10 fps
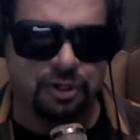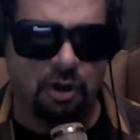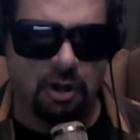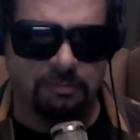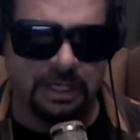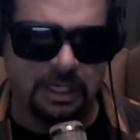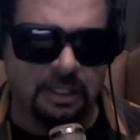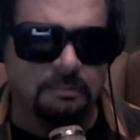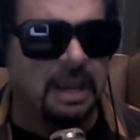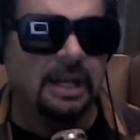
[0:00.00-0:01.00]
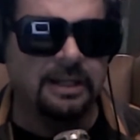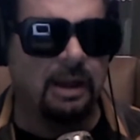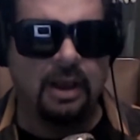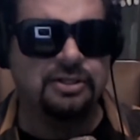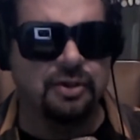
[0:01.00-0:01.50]
call me,
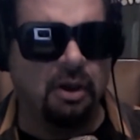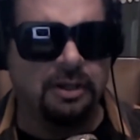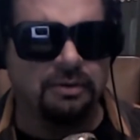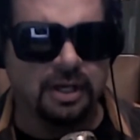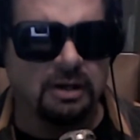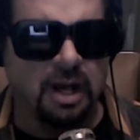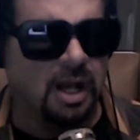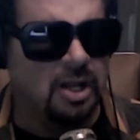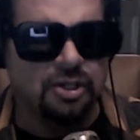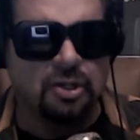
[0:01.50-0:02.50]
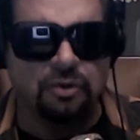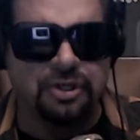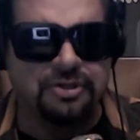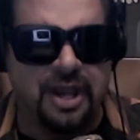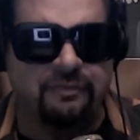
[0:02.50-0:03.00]
Mancow, I saw you there.
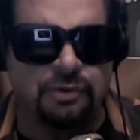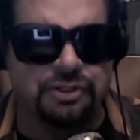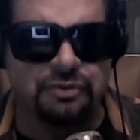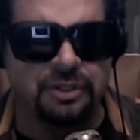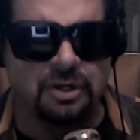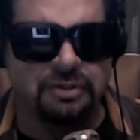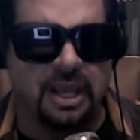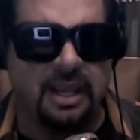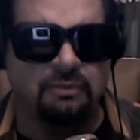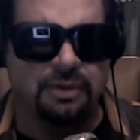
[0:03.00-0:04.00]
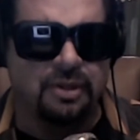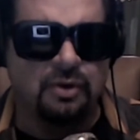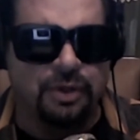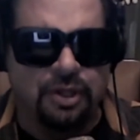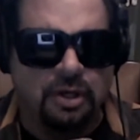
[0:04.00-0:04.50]
The devil was doing cocaine with
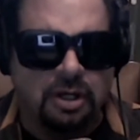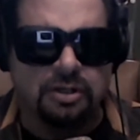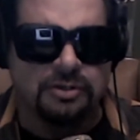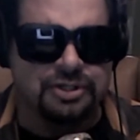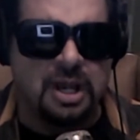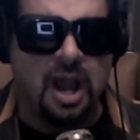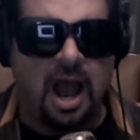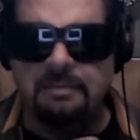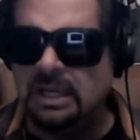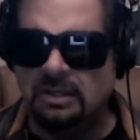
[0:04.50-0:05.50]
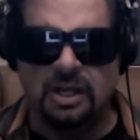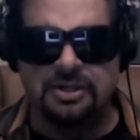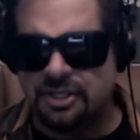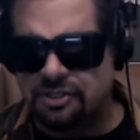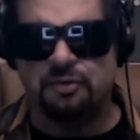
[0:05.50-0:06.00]
hookers. I mean,
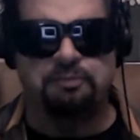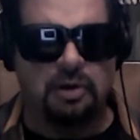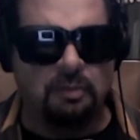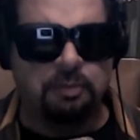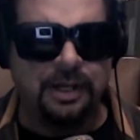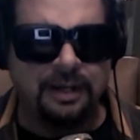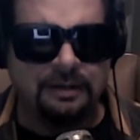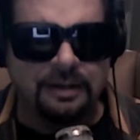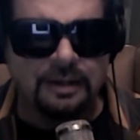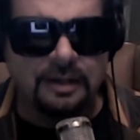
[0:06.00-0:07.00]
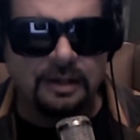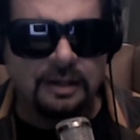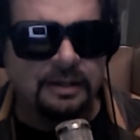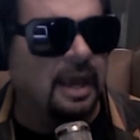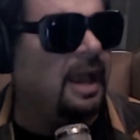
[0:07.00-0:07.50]
is this appropriate?
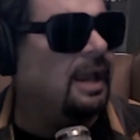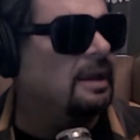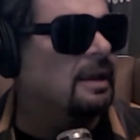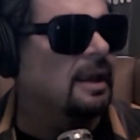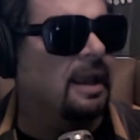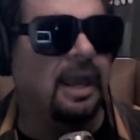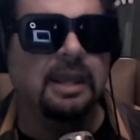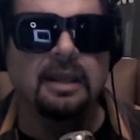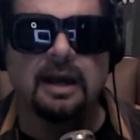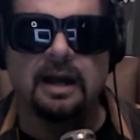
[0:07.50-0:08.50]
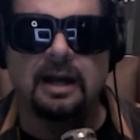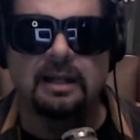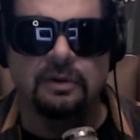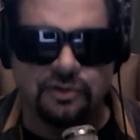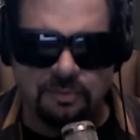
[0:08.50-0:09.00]
Yeah, hey,
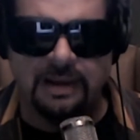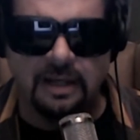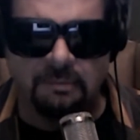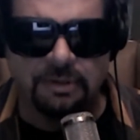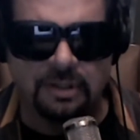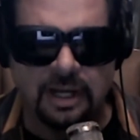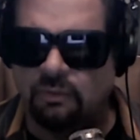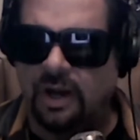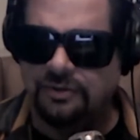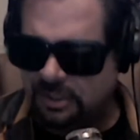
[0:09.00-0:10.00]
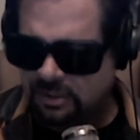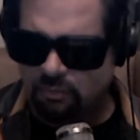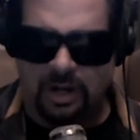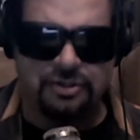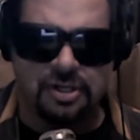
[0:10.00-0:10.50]
lose my number, and why
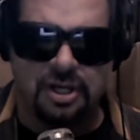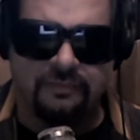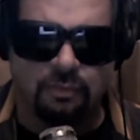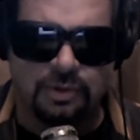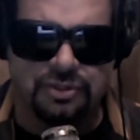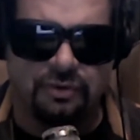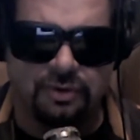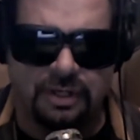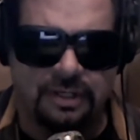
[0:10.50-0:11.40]
don't you cover what's going on